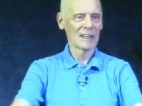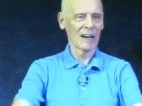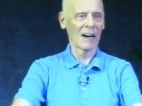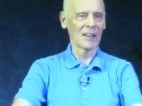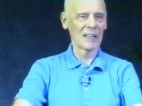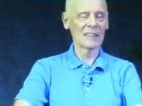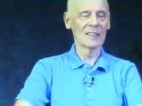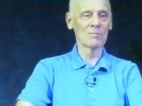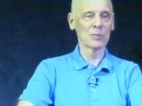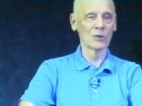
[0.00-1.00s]
uh, they
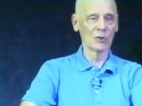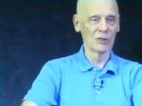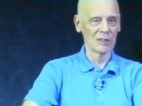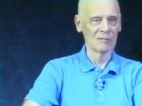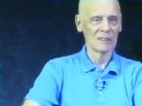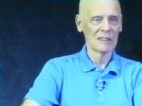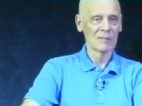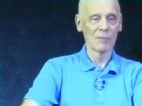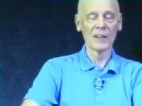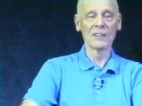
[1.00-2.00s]
get polluted
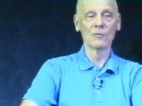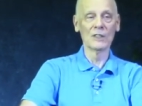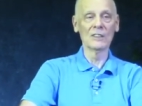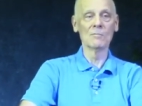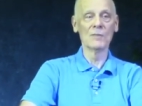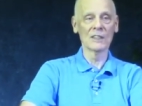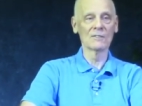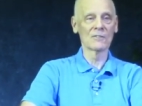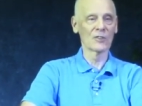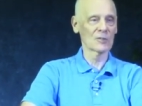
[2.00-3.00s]
by the really big
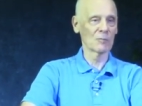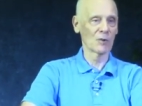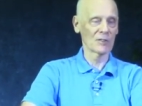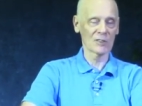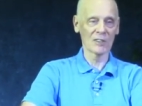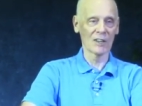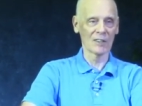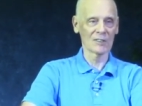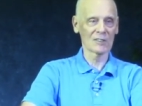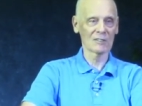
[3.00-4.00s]
firstborn
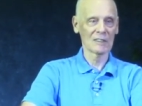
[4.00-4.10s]
stars.